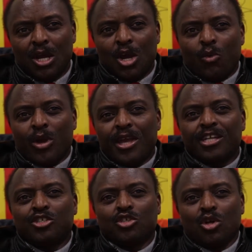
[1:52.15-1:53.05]
We are
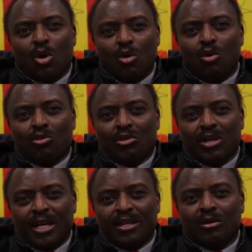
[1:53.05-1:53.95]
yet to know or
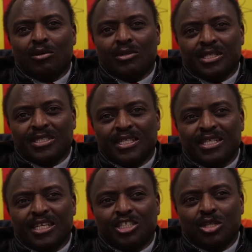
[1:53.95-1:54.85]
learn on the exact
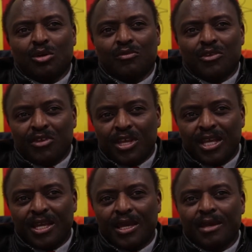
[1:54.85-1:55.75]
nature of the
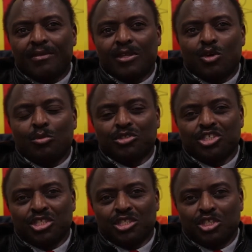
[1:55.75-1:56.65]
rigging the
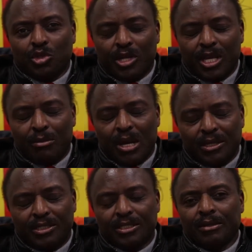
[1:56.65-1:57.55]
opposition is talking
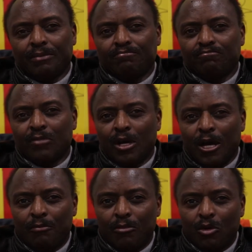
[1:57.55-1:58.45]
about.
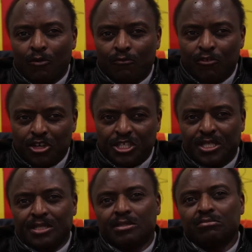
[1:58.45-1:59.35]
Of
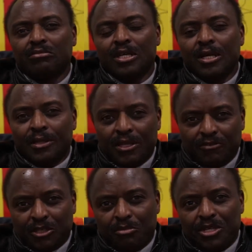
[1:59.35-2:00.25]
recent, they
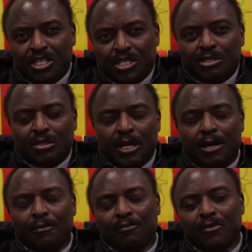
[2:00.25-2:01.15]
have submitted
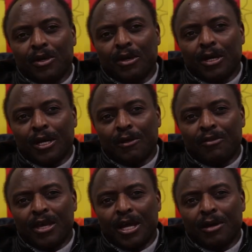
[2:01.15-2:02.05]

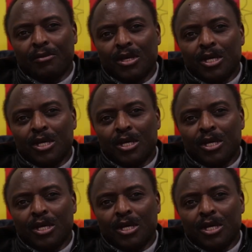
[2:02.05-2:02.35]
their